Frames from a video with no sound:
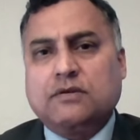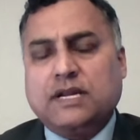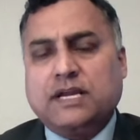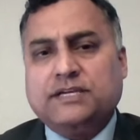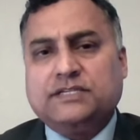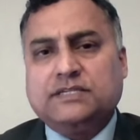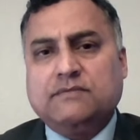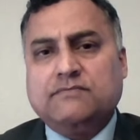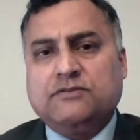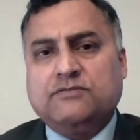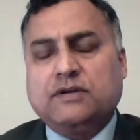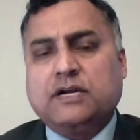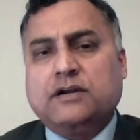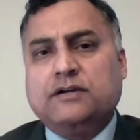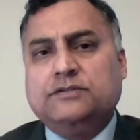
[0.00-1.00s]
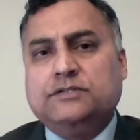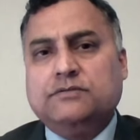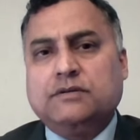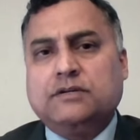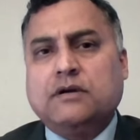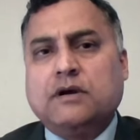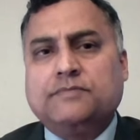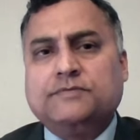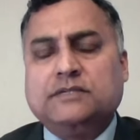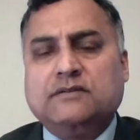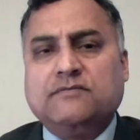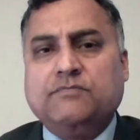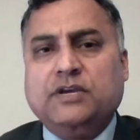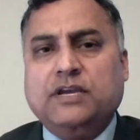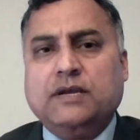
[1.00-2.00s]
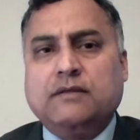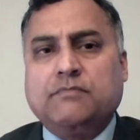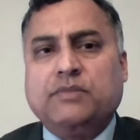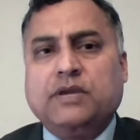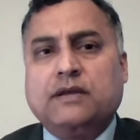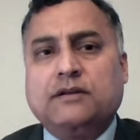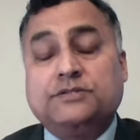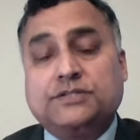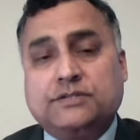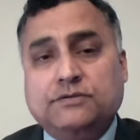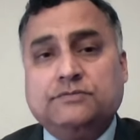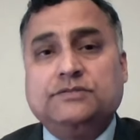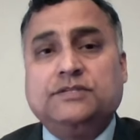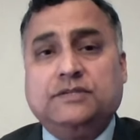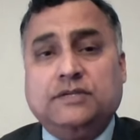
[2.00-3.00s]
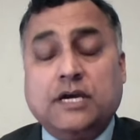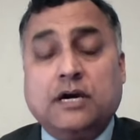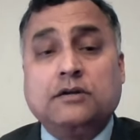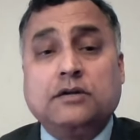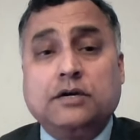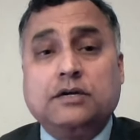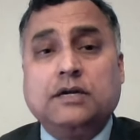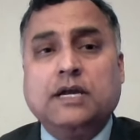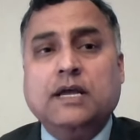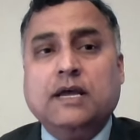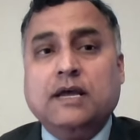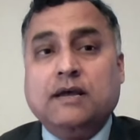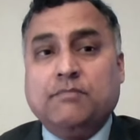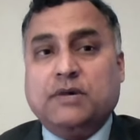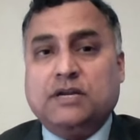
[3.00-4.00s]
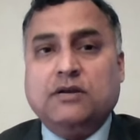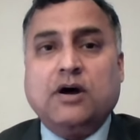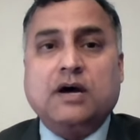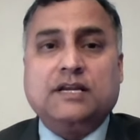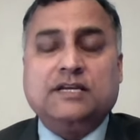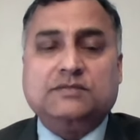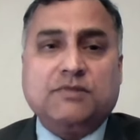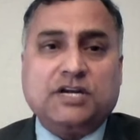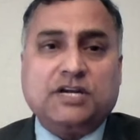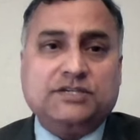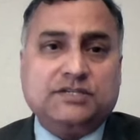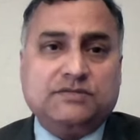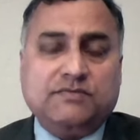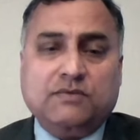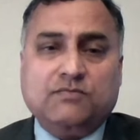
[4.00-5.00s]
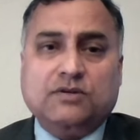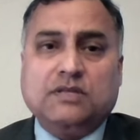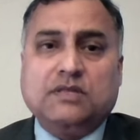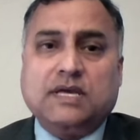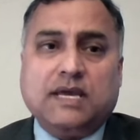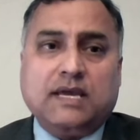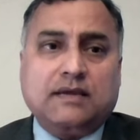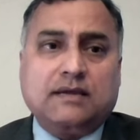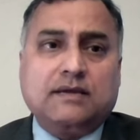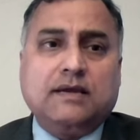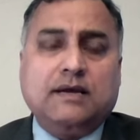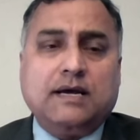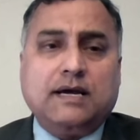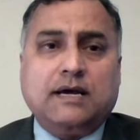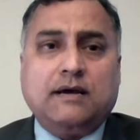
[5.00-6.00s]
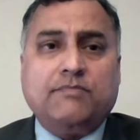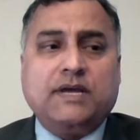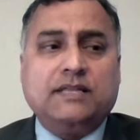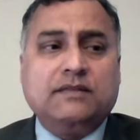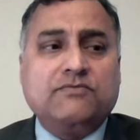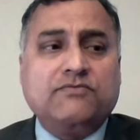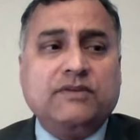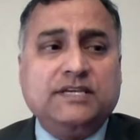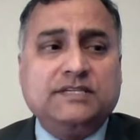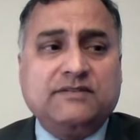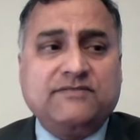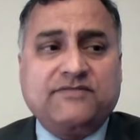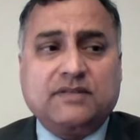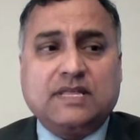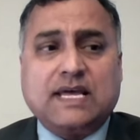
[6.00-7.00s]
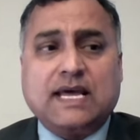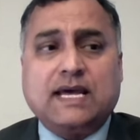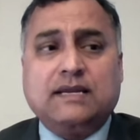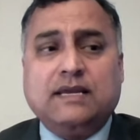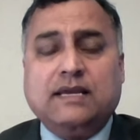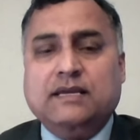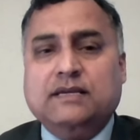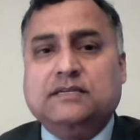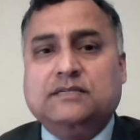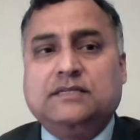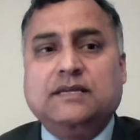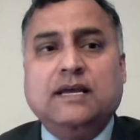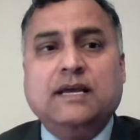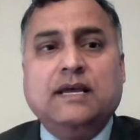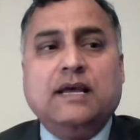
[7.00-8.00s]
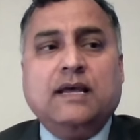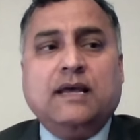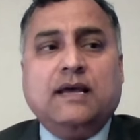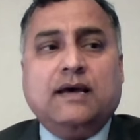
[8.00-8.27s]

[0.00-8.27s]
correlation with regard to adoption of BNPL. It skews younger, but not as much as we would think. And the reason for that is